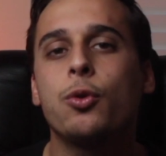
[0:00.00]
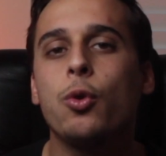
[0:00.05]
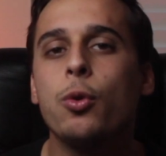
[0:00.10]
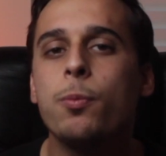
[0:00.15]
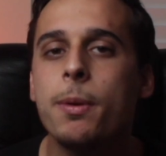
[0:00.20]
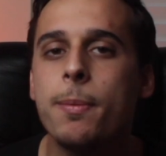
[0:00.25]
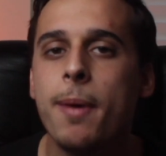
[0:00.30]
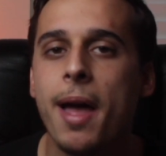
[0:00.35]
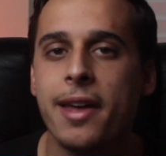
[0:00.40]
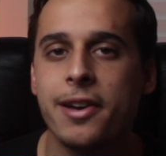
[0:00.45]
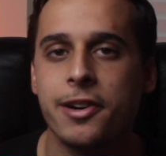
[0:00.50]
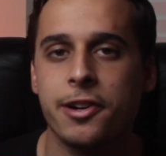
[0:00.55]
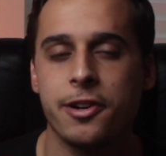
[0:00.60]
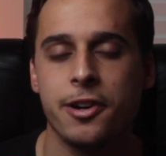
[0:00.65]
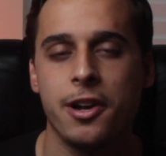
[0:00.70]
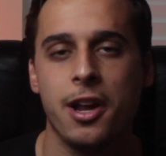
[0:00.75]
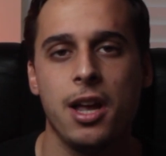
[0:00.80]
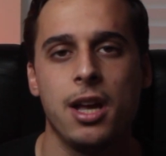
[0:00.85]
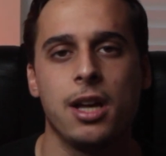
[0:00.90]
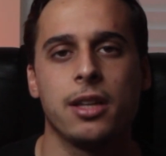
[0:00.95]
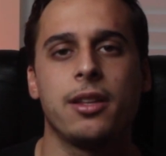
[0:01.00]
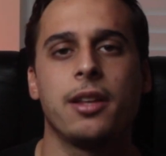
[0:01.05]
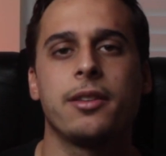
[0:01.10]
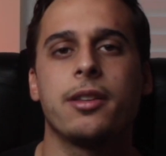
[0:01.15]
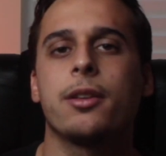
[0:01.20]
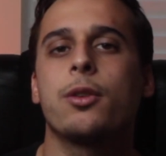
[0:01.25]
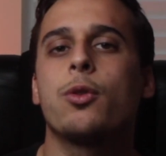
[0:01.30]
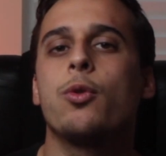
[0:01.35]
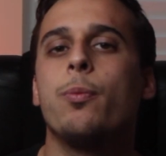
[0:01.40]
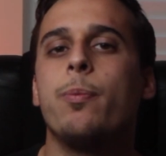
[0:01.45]
could be better, that
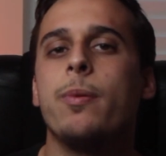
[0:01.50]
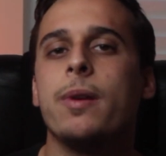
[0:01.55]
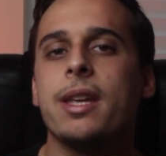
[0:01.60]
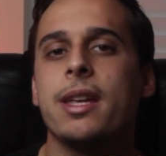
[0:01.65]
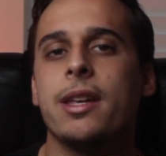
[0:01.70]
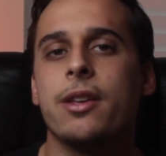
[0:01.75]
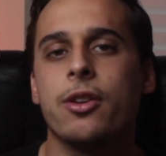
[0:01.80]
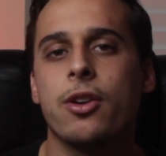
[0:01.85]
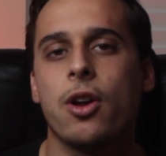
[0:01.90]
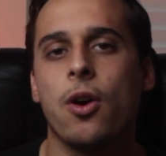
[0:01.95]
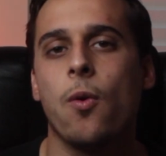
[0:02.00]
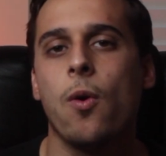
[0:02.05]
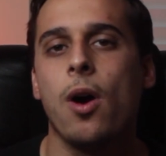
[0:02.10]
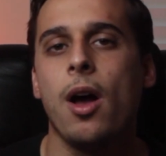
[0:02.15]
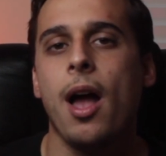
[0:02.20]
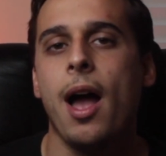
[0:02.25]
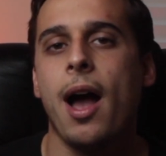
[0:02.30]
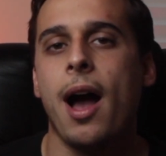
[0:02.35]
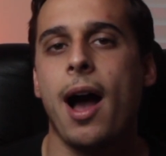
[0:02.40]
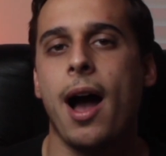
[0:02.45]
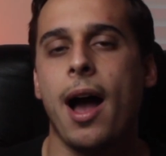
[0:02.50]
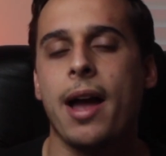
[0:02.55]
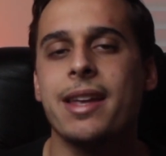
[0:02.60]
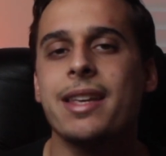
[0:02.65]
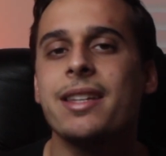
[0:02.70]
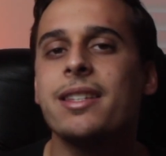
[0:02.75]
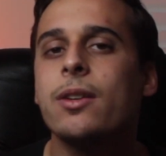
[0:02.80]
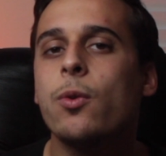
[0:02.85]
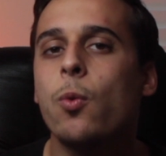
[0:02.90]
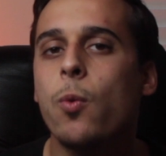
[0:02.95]
it could be, an
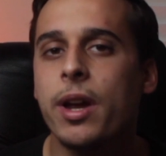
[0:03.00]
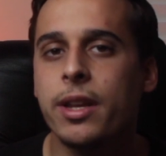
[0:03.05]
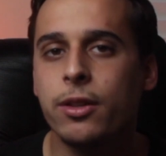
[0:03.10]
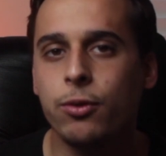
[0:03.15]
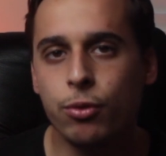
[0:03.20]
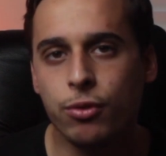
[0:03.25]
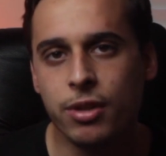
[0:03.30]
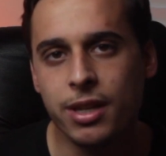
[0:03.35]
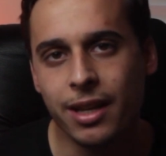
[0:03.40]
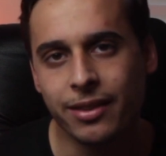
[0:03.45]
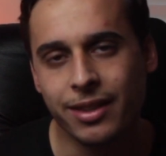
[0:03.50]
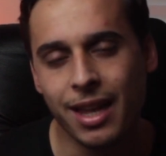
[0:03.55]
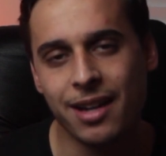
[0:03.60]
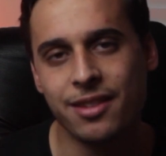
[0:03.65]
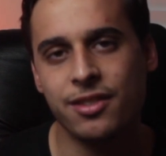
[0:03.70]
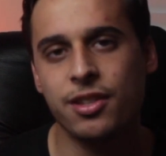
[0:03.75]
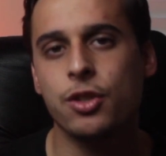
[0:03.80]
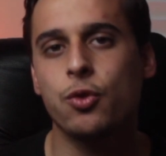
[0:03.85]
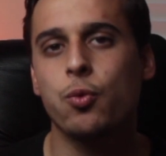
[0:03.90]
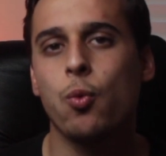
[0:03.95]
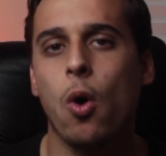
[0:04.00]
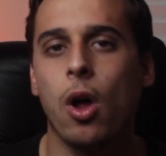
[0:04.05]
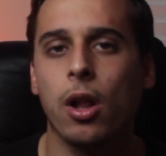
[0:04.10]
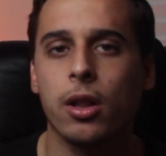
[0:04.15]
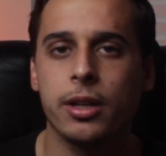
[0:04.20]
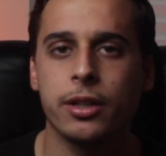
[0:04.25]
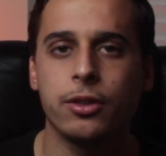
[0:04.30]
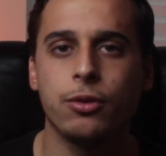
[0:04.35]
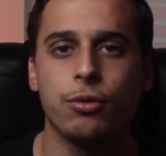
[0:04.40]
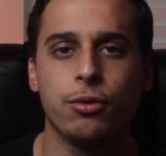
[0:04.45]
easy way to deattach this
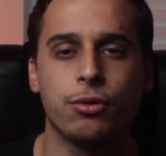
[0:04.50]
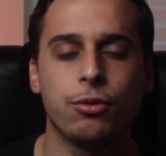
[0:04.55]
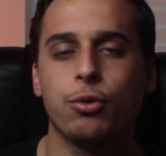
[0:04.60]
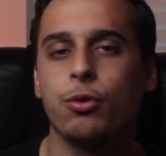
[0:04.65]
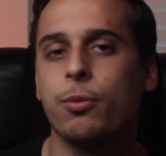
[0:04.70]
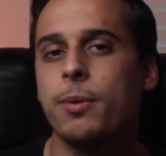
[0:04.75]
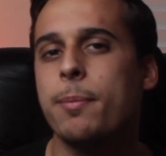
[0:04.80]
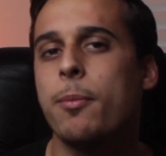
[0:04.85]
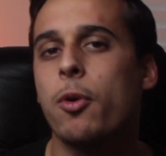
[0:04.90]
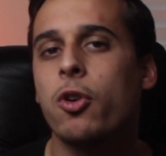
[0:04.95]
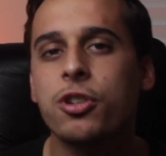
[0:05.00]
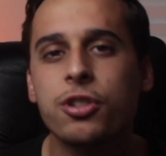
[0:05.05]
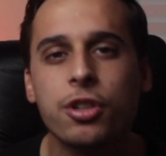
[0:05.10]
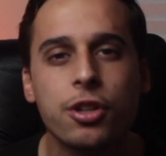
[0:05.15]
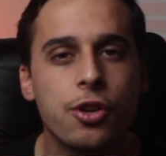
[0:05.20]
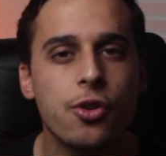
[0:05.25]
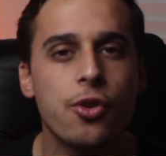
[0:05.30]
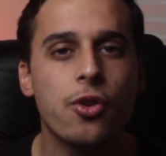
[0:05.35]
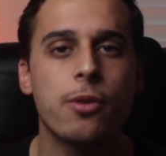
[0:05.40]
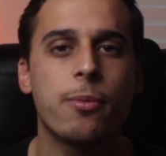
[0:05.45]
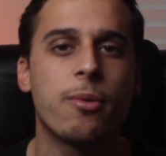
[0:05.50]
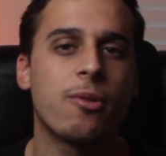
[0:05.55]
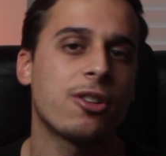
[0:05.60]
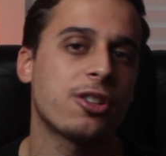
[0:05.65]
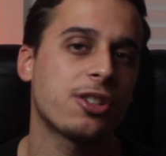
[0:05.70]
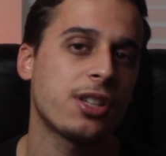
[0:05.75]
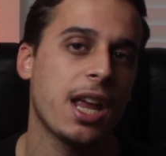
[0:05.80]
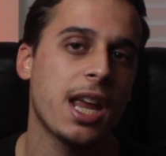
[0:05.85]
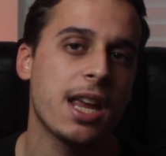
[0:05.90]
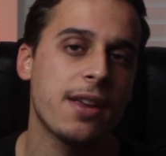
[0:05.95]
wallet, to be more secure, more
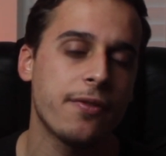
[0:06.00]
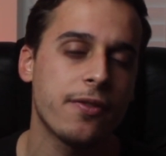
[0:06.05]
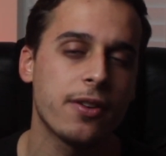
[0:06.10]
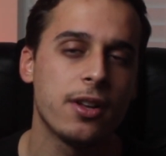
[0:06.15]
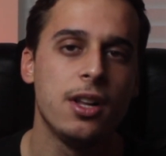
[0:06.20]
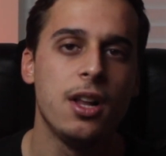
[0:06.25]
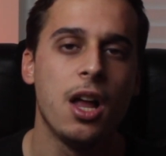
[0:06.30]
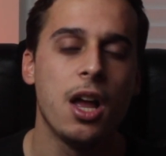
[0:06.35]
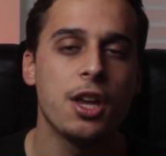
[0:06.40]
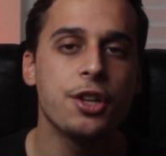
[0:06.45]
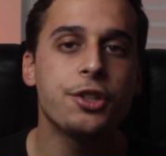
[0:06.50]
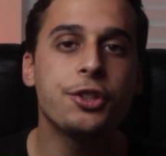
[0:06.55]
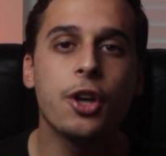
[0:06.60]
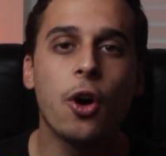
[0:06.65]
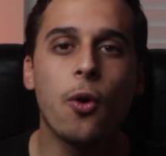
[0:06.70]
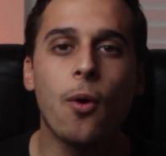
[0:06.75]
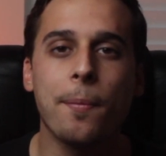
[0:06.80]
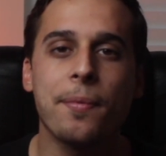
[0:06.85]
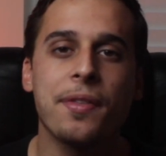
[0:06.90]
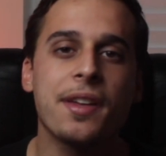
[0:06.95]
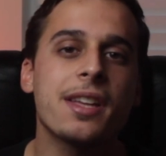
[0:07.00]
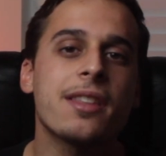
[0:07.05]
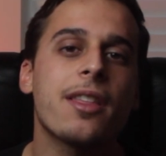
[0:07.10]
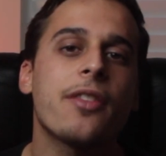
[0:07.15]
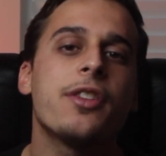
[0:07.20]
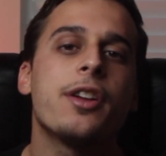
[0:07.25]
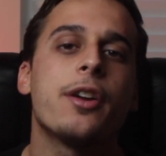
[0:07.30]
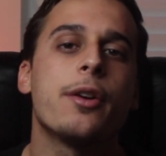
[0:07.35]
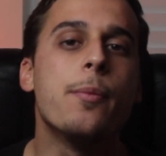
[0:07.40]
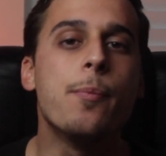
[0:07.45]
safe. So I'm thinking that
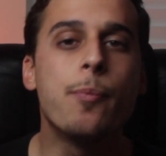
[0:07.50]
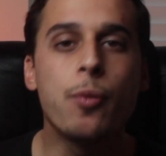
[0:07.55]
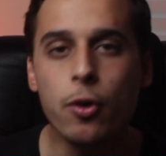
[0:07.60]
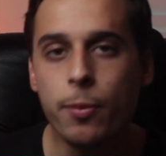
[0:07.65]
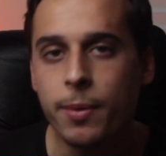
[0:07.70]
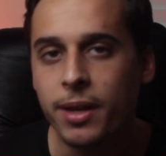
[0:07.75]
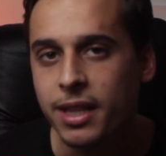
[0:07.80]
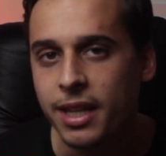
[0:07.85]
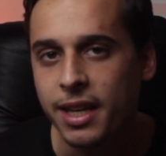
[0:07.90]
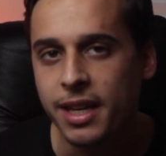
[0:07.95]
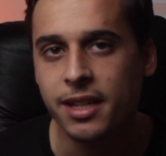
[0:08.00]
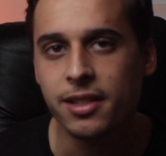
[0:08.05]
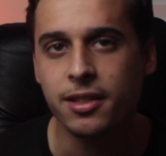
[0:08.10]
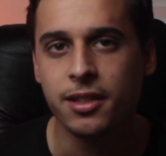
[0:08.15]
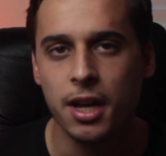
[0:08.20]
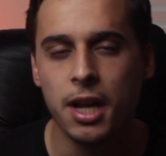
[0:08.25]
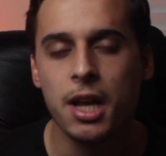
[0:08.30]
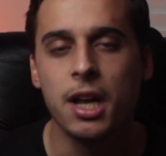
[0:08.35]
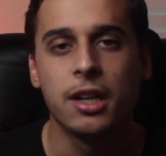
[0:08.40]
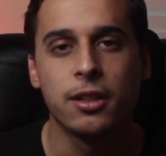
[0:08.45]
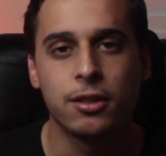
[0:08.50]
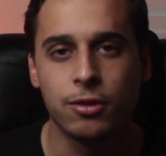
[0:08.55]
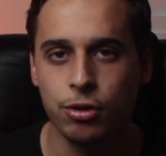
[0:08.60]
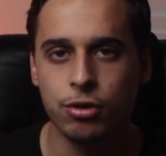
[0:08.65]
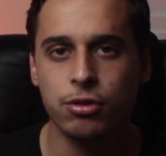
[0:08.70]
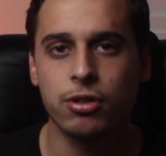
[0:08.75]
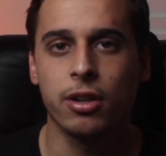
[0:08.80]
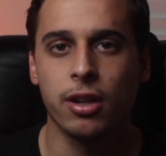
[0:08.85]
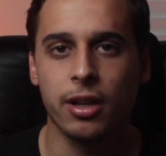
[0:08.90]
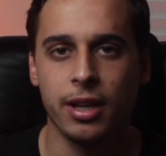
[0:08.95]
they are improving this to
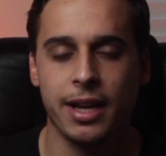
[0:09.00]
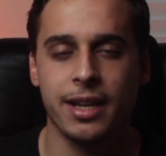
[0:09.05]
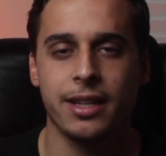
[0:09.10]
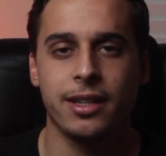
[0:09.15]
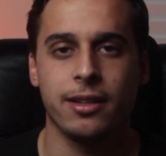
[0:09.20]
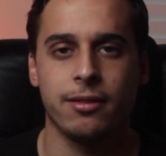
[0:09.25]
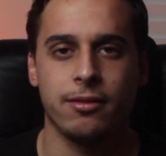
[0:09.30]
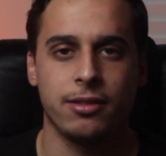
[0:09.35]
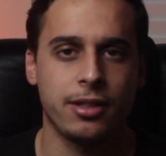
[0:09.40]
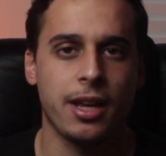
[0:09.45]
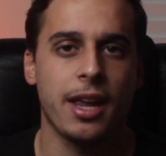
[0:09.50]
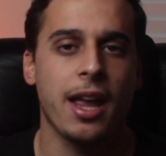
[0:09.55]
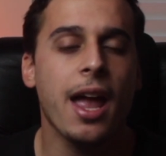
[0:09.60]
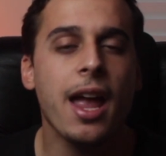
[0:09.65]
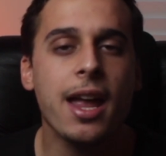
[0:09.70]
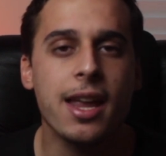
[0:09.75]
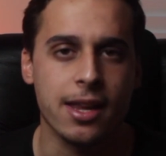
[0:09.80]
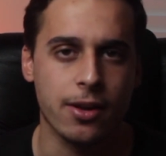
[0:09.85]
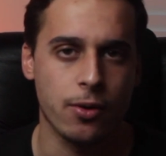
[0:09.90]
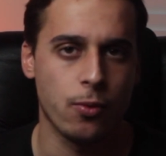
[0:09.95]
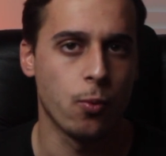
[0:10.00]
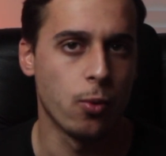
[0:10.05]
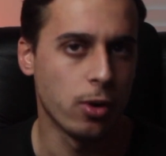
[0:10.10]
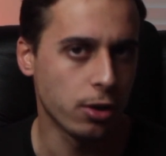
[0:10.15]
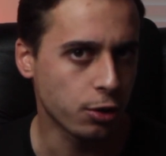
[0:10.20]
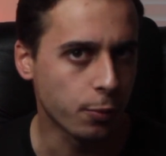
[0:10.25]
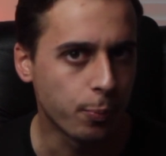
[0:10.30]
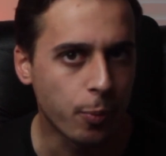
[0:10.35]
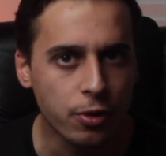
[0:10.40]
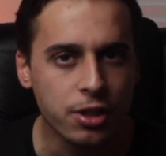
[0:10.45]
still say, hey, we're
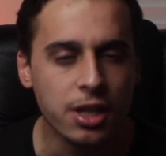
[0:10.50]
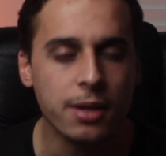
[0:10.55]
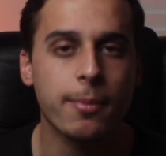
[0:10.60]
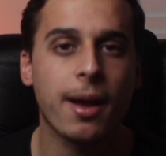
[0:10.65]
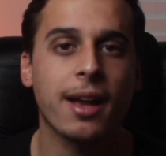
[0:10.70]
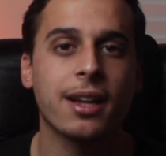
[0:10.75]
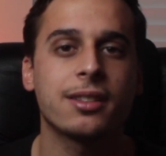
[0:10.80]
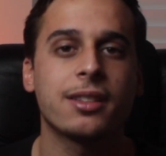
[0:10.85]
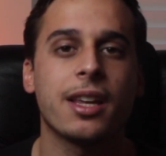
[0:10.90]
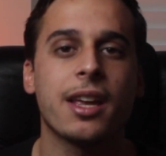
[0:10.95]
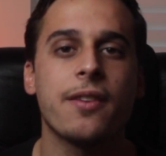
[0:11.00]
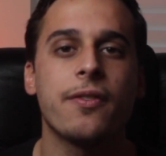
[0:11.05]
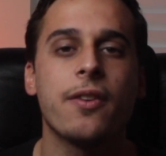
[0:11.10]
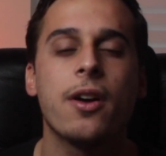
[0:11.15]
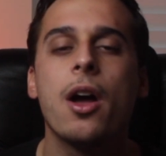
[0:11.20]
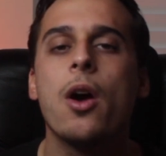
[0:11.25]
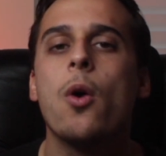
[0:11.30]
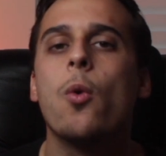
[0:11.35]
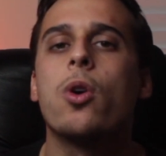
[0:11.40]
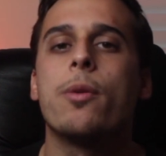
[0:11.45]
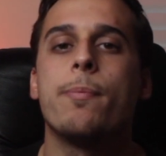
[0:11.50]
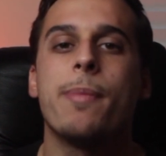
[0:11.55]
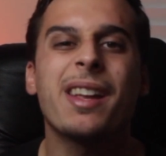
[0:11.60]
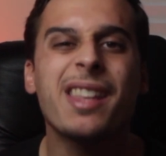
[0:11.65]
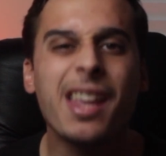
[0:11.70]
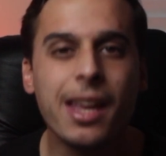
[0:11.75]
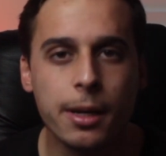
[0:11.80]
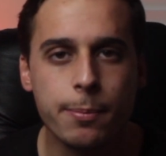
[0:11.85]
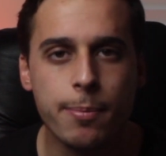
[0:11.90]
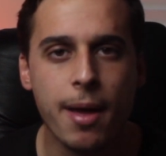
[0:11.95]
supporting MagSafe, we're
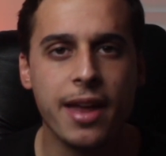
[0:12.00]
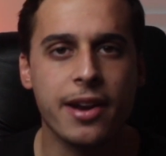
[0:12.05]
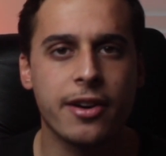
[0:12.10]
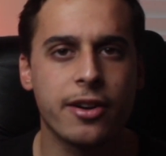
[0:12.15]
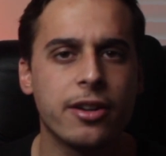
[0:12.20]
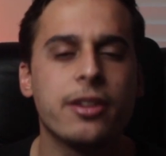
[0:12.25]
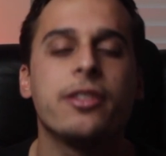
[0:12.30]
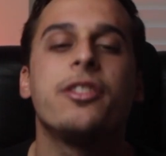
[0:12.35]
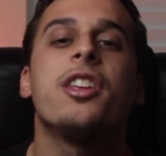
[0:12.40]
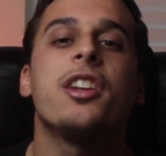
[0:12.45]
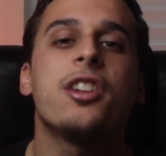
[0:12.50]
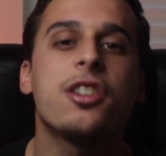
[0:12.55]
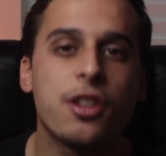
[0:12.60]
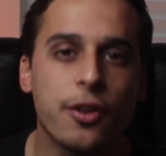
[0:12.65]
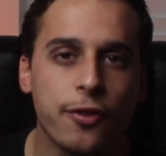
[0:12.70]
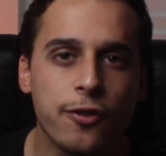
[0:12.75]
making it better, this is the